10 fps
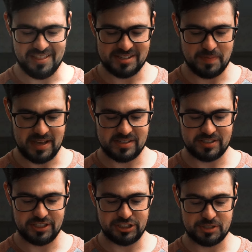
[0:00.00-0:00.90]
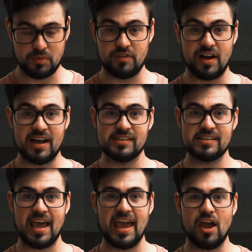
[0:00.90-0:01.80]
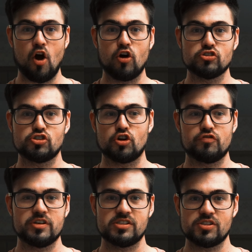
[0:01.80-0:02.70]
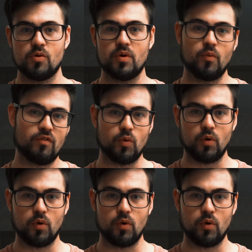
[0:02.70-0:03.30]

This basically just provides a hard surface, so whenever